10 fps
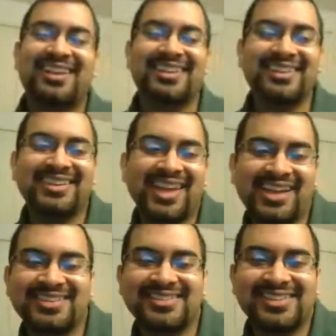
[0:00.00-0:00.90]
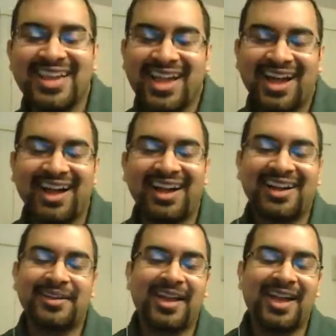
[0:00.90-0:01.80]
it's all good. I just
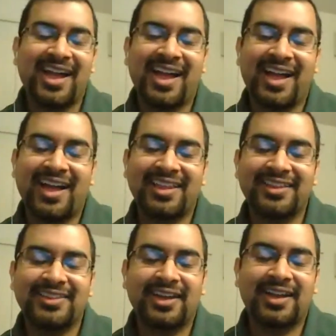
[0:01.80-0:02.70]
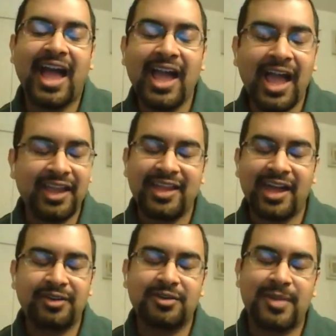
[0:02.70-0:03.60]
I
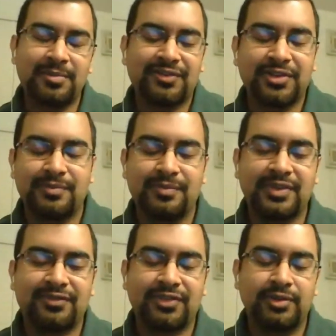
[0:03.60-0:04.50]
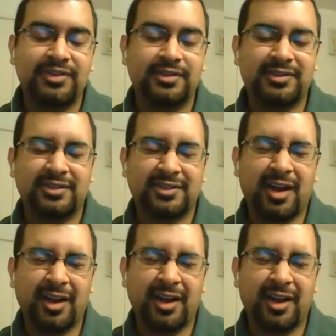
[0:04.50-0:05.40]
don't remember if you
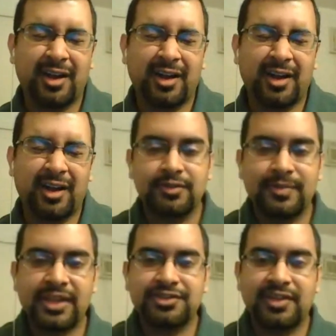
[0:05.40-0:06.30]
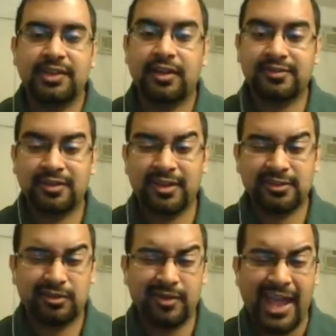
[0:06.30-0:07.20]
talked about it. Did you mention that they also
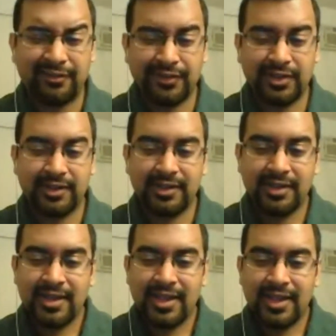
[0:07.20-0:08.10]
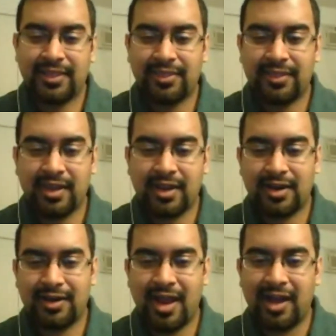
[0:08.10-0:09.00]
lost to Radford in
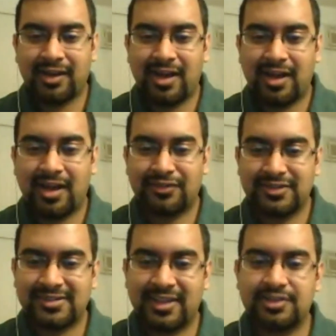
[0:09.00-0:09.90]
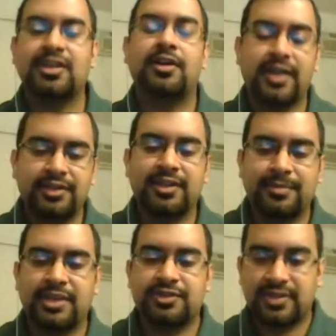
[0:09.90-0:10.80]
their non-conference schedule? Okay,
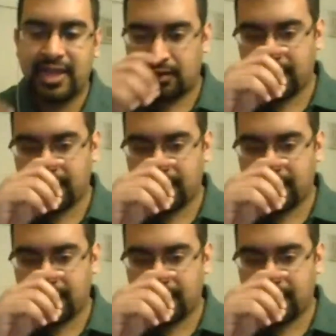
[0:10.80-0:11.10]
you did mention